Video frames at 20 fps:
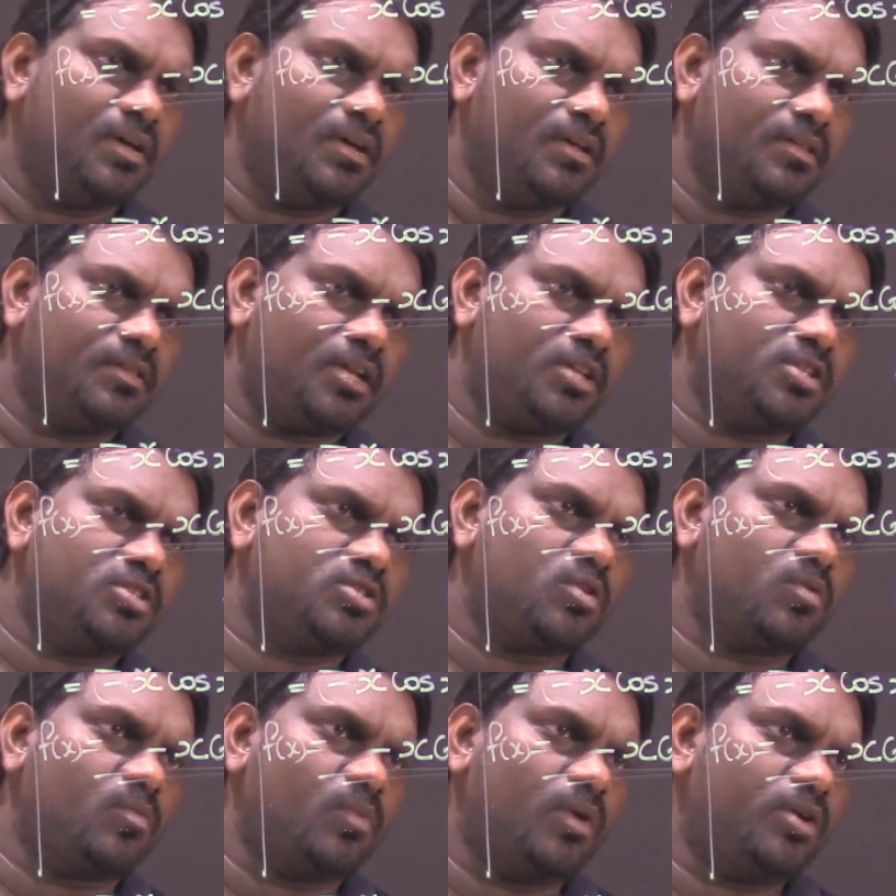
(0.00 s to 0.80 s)
That is
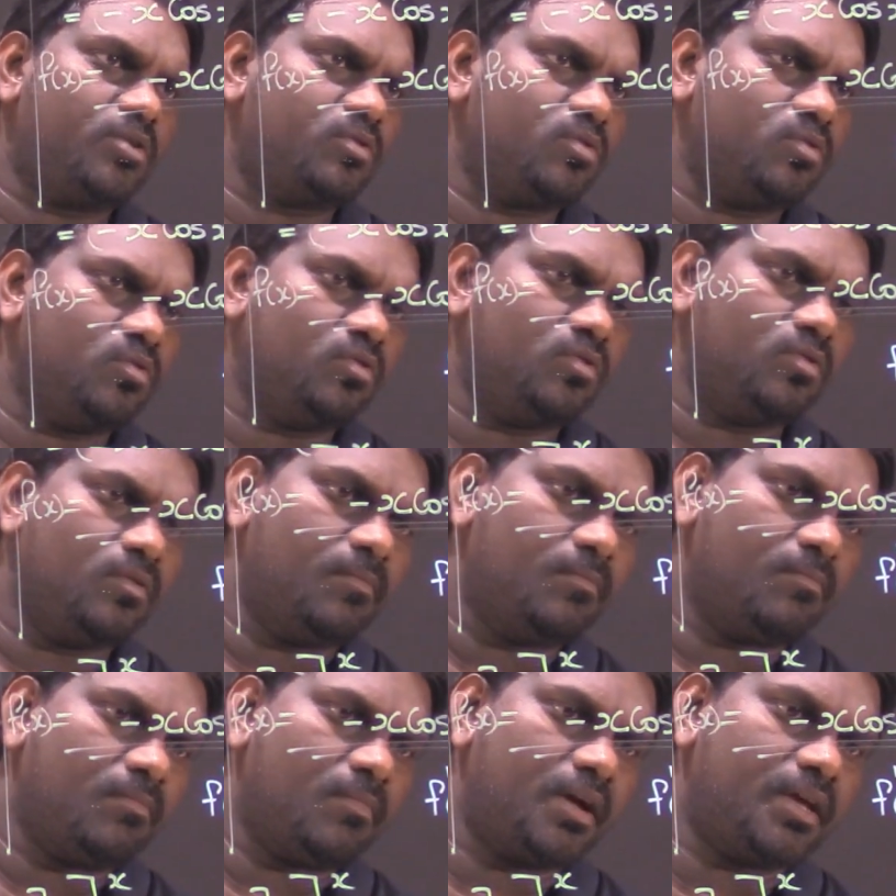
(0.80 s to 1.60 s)
equal to
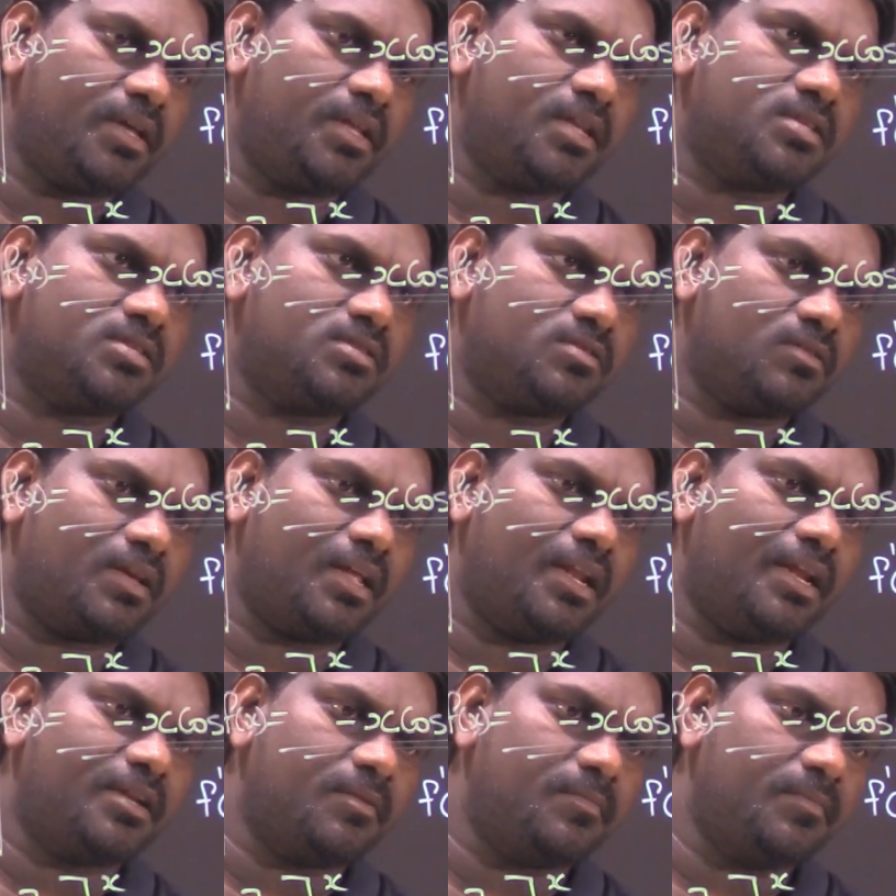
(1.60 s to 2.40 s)
minus, okay,
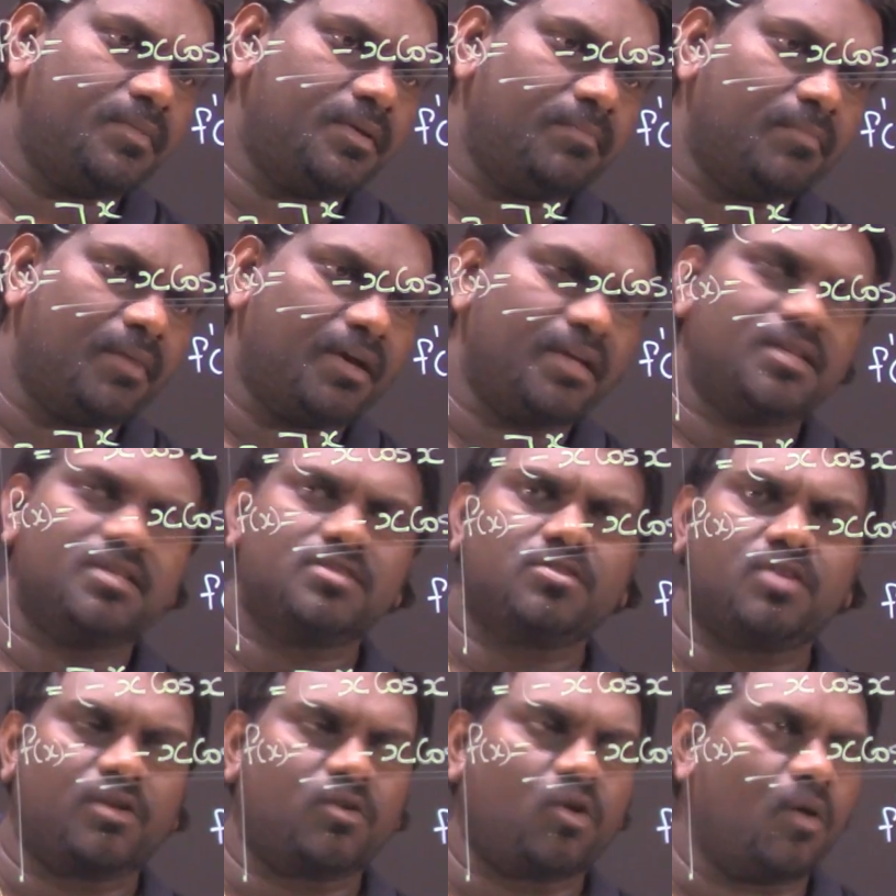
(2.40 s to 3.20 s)
let it be minus
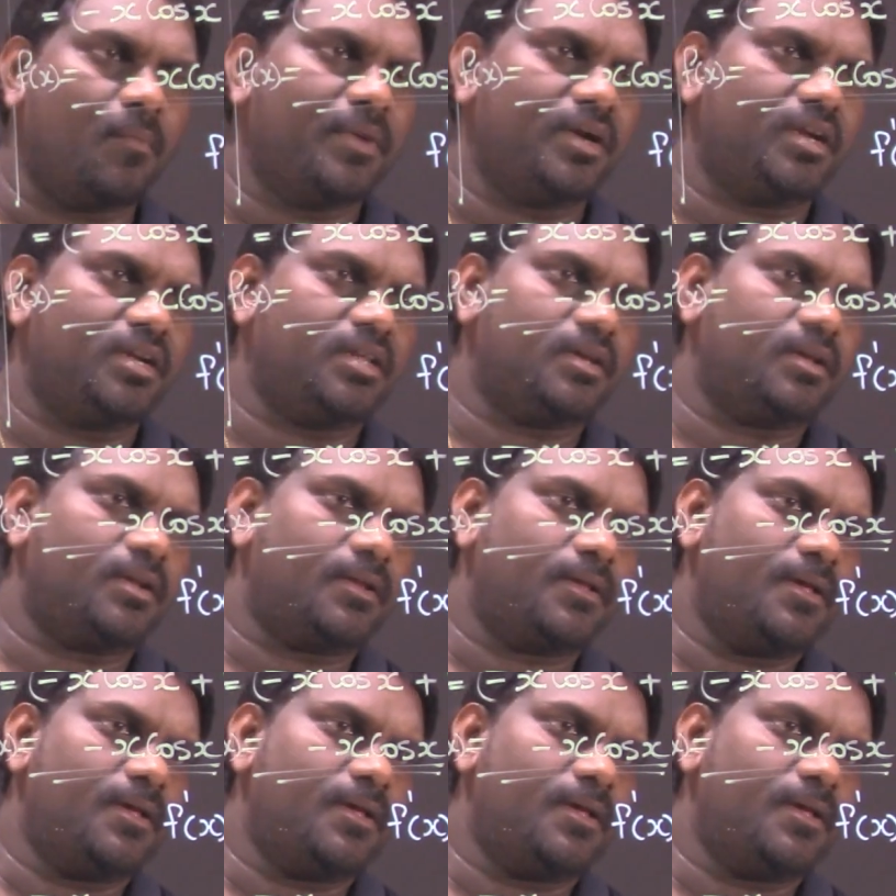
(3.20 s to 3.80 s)
a common dear.